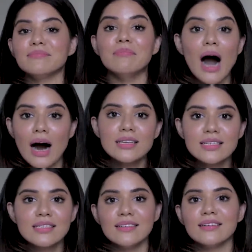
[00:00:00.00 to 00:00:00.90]

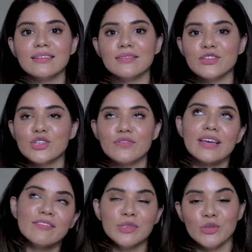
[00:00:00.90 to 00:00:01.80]
mask which we
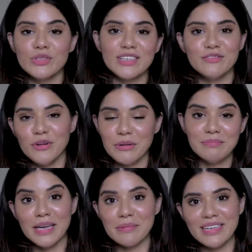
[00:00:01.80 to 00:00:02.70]
have been using for
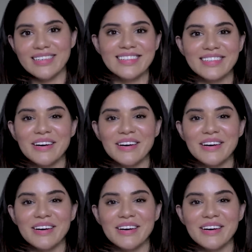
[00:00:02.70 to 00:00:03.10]
many years